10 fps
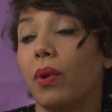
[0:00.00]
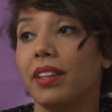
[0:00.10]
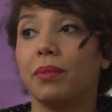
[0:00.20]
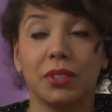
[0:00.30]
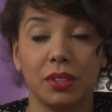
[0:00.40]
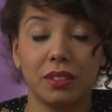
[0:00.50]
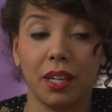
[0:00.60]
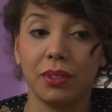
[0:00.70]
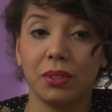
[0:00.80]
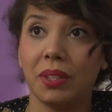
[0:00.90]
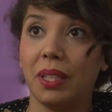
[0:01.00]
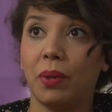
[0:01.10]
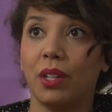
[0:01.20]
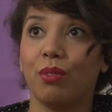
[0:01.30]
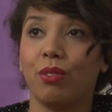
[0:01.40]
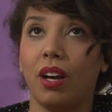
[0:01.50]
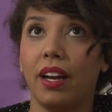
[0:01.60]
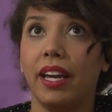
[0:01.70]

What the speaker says: one that was really wonderful.